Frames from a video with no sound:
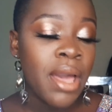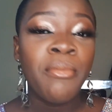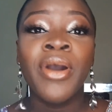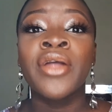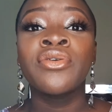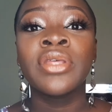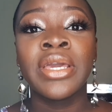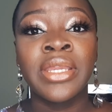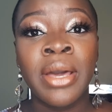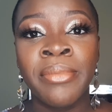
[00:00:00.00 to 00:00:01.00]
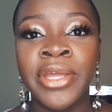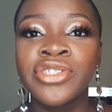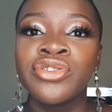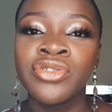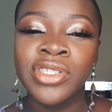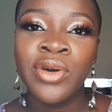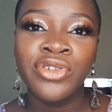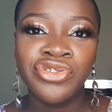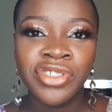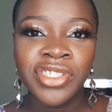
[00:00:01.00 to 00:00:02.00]
But I know that in her mind, she knows that I
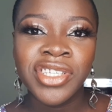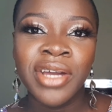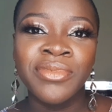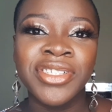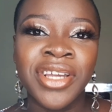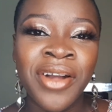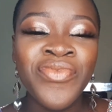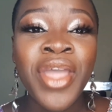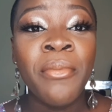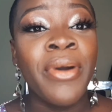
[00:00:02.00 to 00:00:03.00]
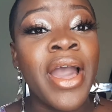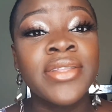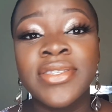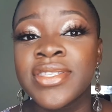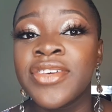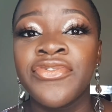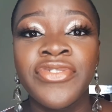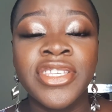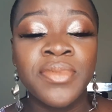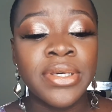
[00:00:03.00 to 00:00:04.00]
was really scam shy. But I had to save
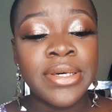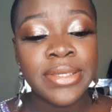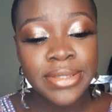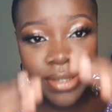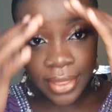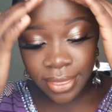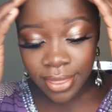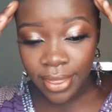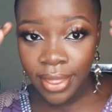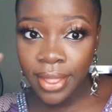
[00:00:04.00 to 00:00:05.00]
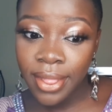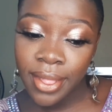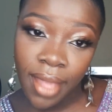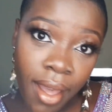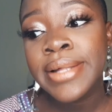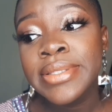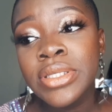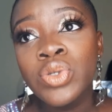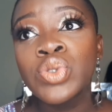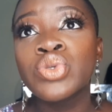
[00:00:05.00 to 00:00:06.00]
face, because
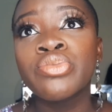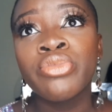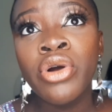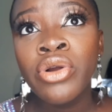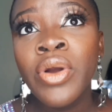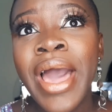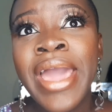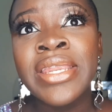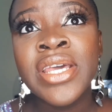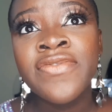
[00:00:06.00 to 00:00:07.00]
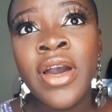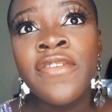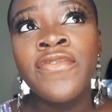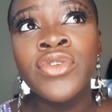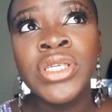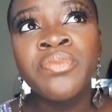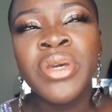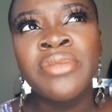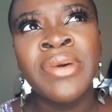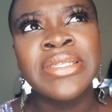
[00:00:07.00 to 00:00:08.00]
until tomorrow, I never fully
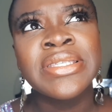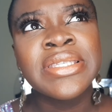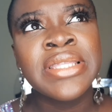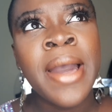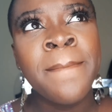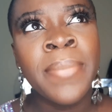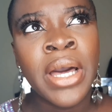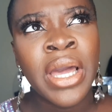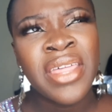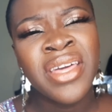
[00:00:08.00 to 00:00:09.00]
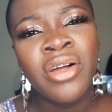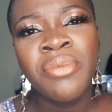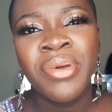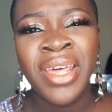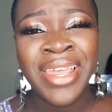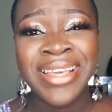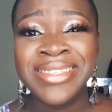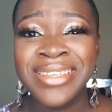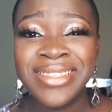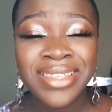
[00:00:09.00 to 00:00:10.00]
paid my sister back. I think I only paid her like
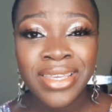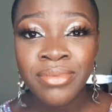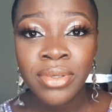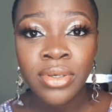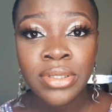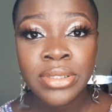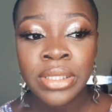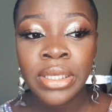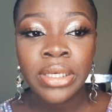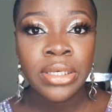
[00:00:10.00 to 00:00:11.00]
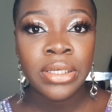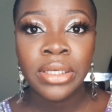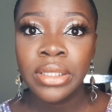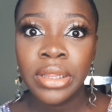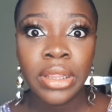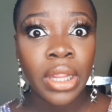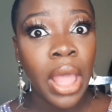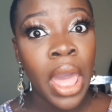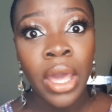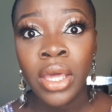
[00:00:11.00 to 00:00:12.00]
6k because like
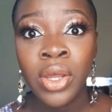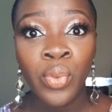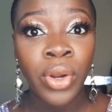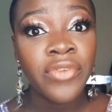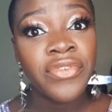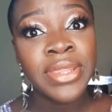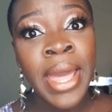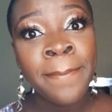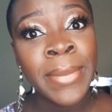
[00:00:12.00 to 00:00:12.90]
I couldn't work for that